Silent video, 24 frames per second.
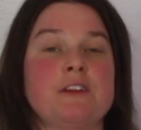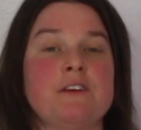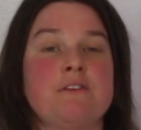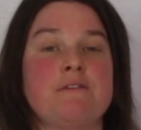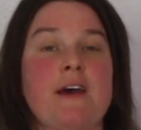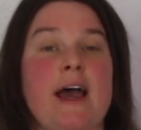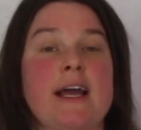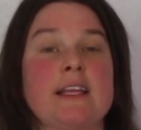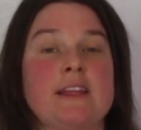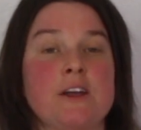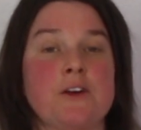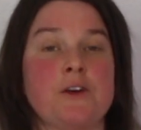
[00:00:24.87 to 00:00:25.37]
the
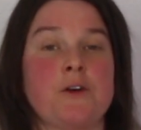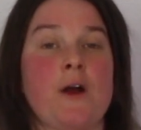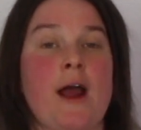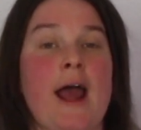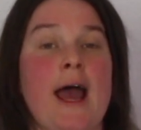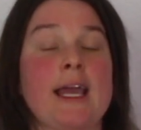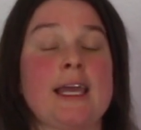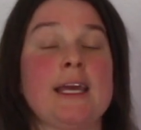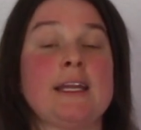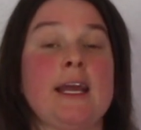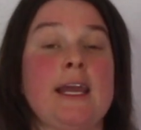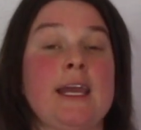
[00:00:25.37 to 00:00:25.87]
fact that
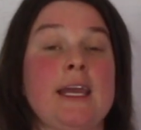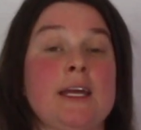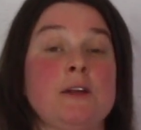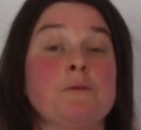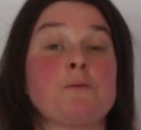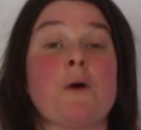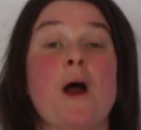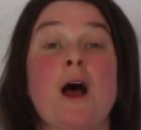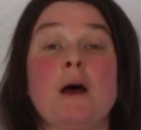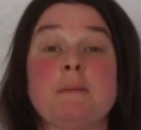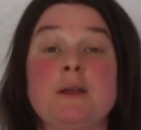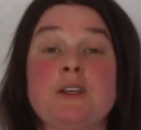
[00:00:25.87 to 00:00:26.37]
Kraken and
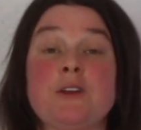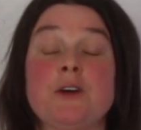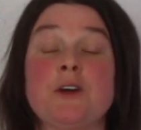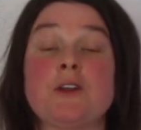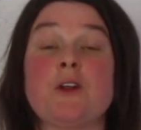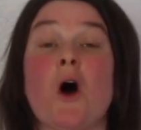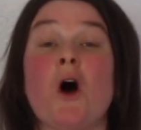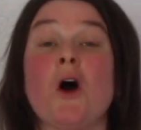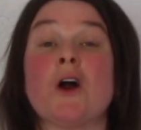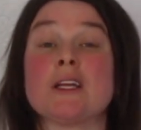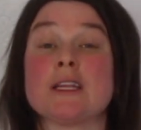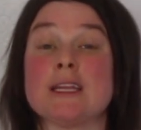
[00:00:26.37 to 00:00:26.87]

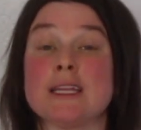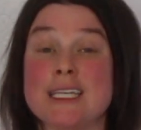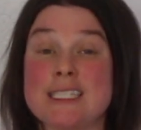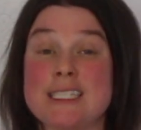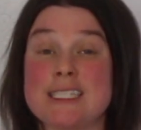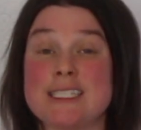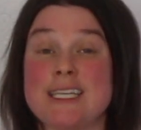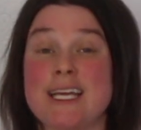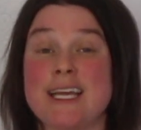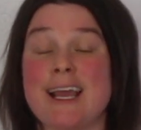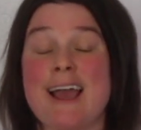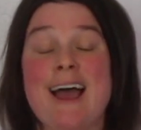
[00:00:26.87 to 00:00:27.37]
Robinhood are
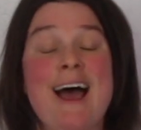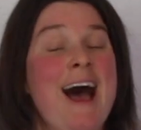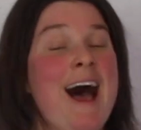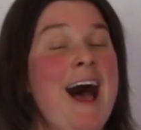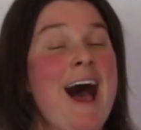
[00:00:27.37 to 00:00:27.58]
listing.